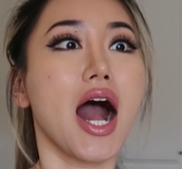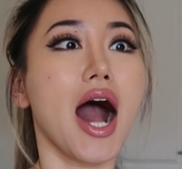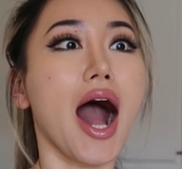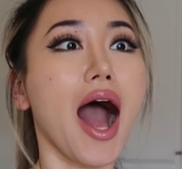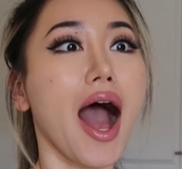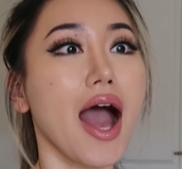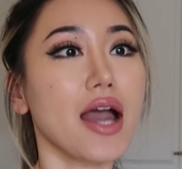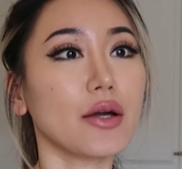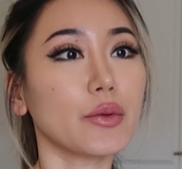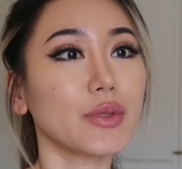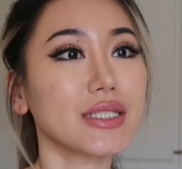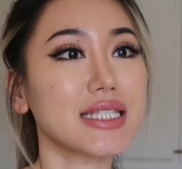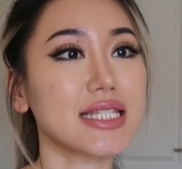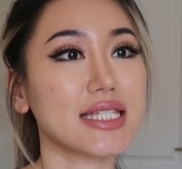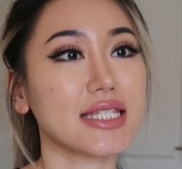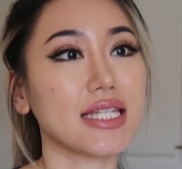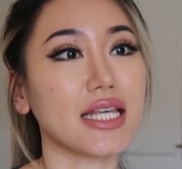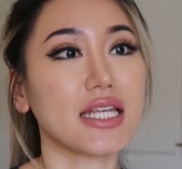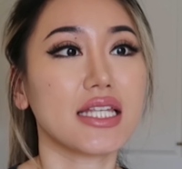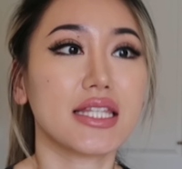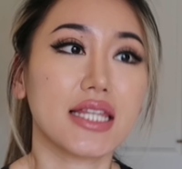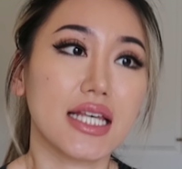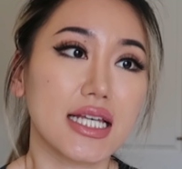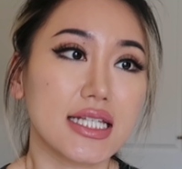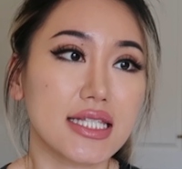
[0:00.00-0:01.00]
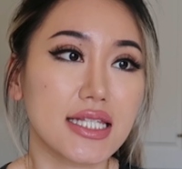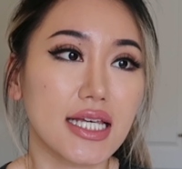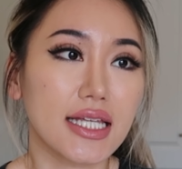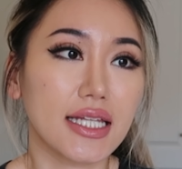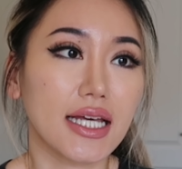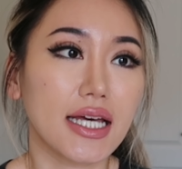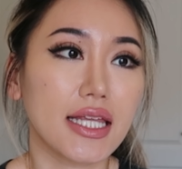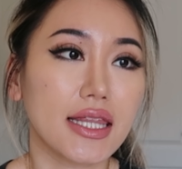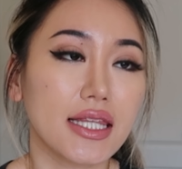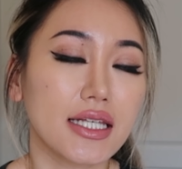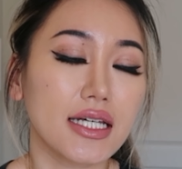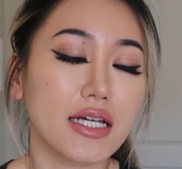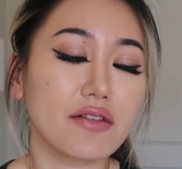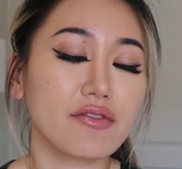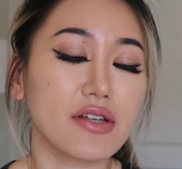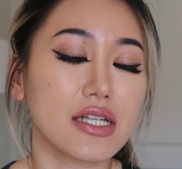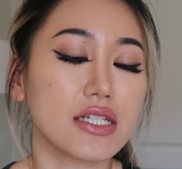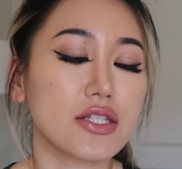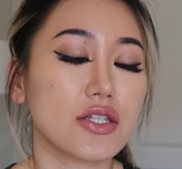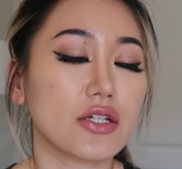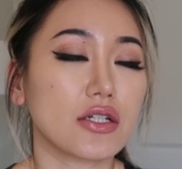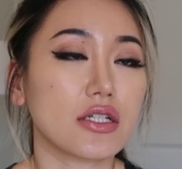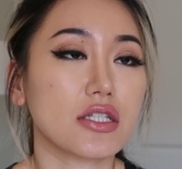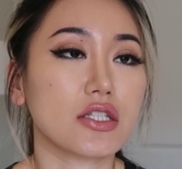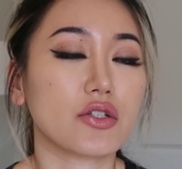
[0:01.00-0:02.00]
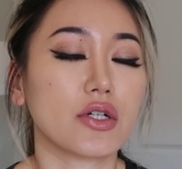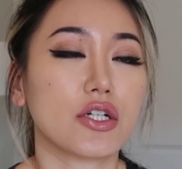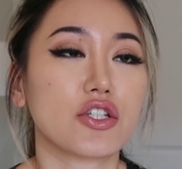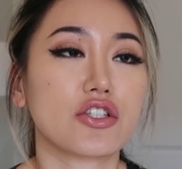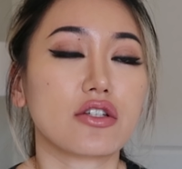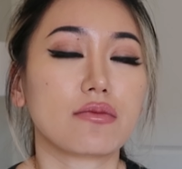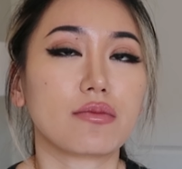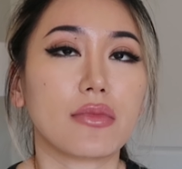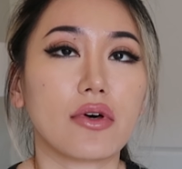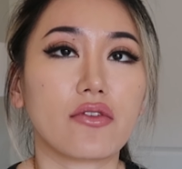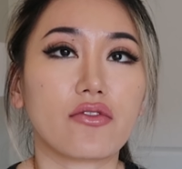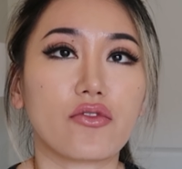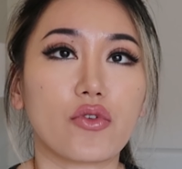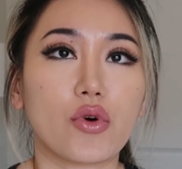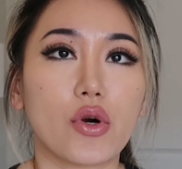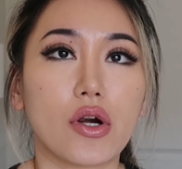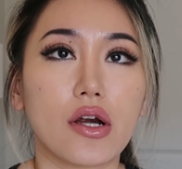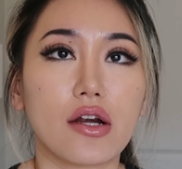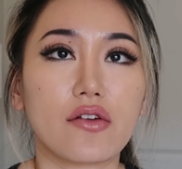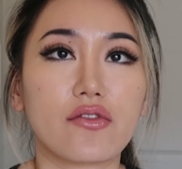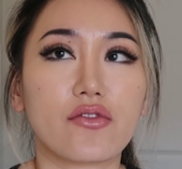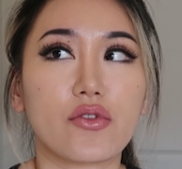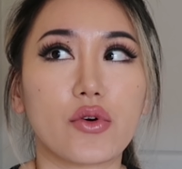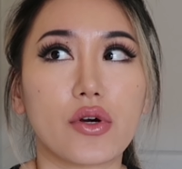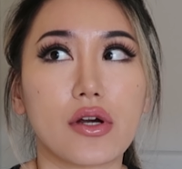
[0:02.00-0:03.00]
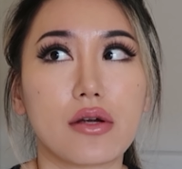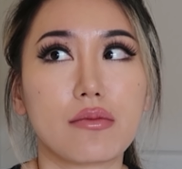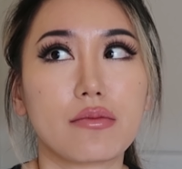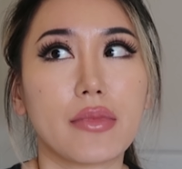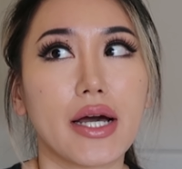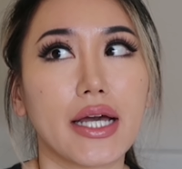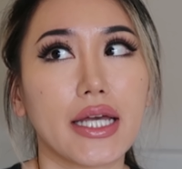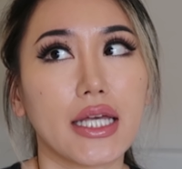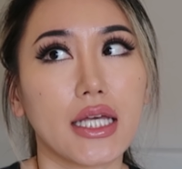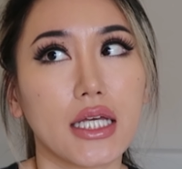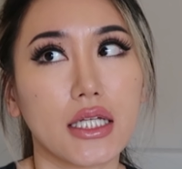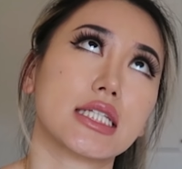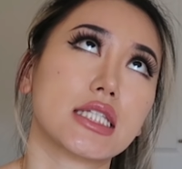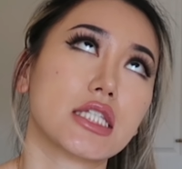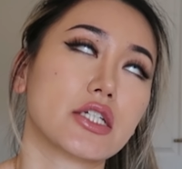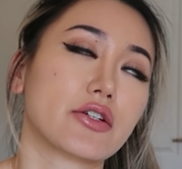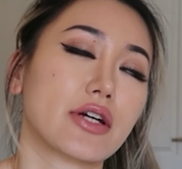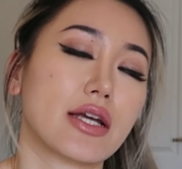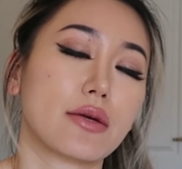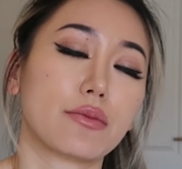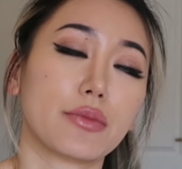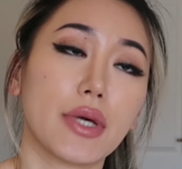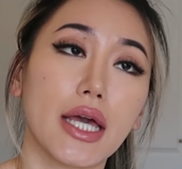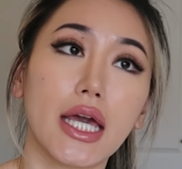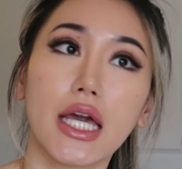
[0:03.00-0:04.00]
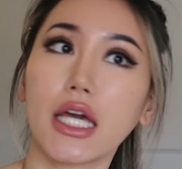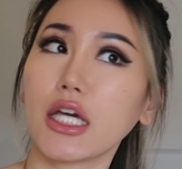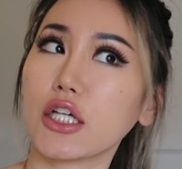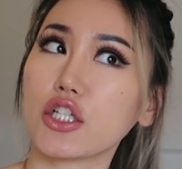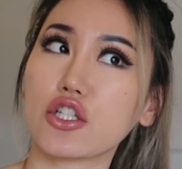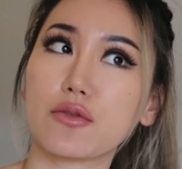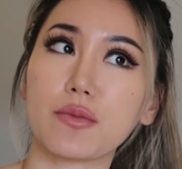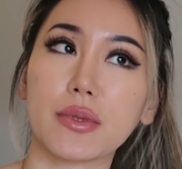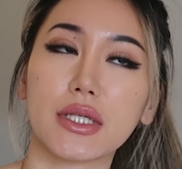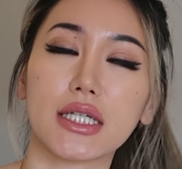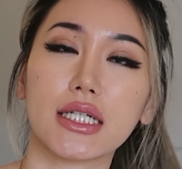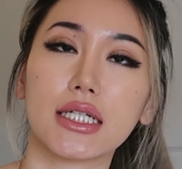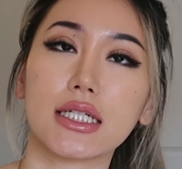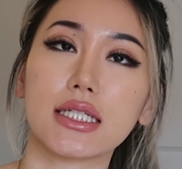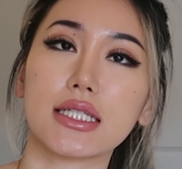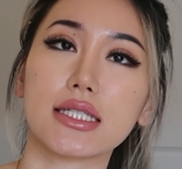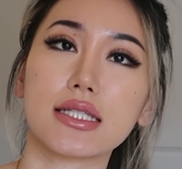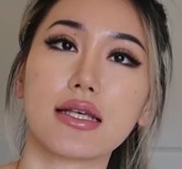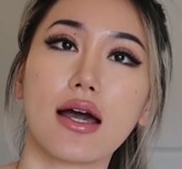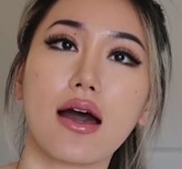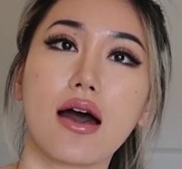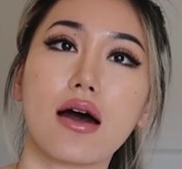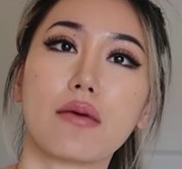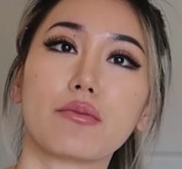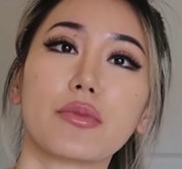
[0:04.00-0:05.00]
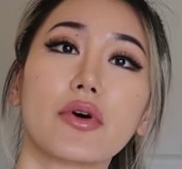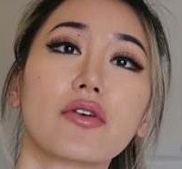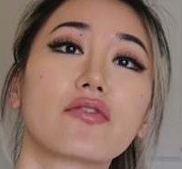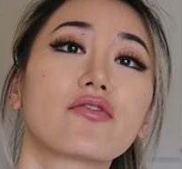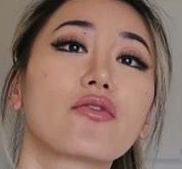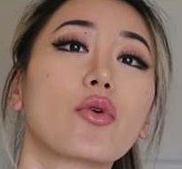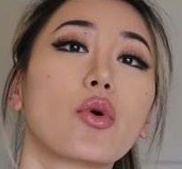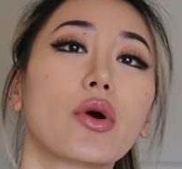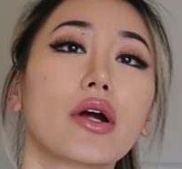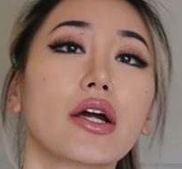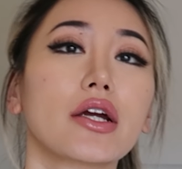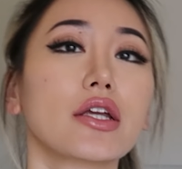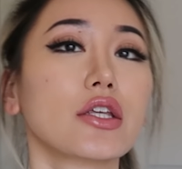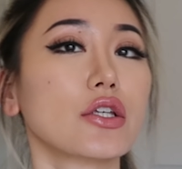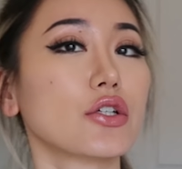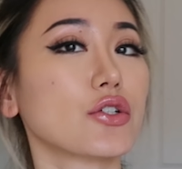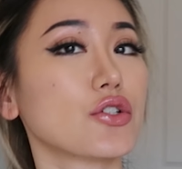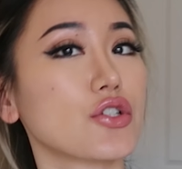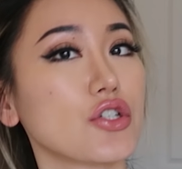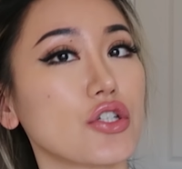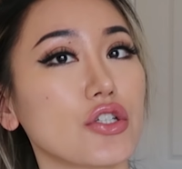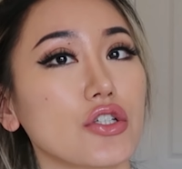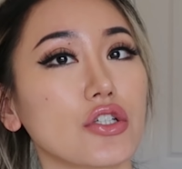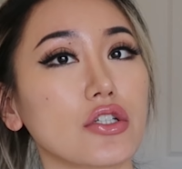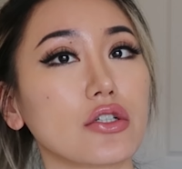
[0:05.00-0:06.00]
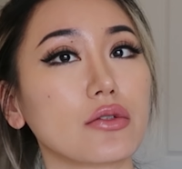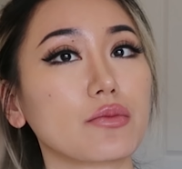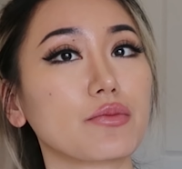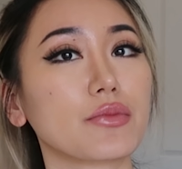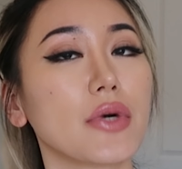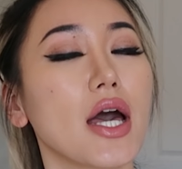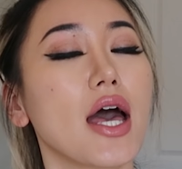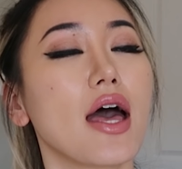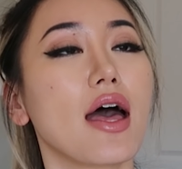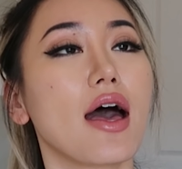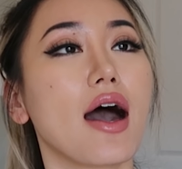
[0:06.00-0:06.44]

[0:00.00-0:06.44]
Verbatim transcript: I would say this, and I think I've answered this question before for my Instagram page because um, before YouTube,